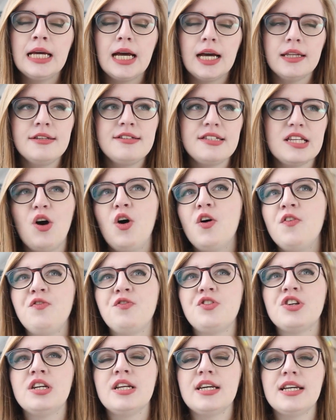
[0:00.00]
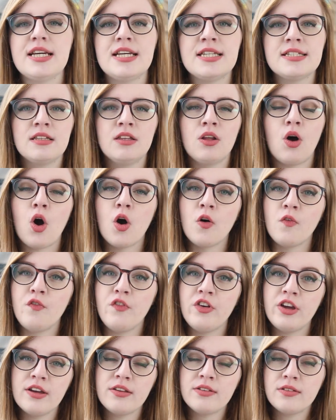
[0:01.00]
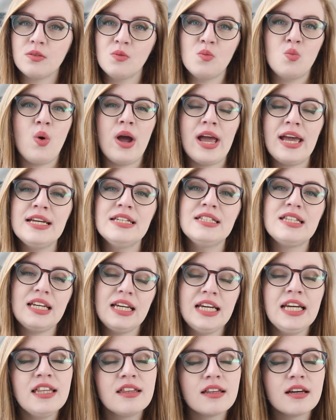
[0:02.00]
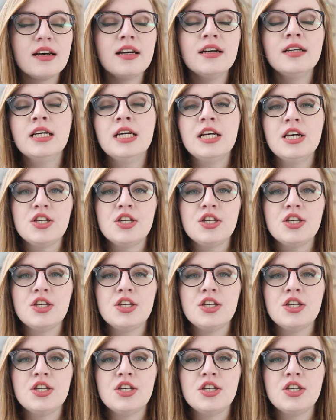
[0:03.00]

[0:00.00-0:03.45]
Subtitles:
and this often isn't the obvious ways either.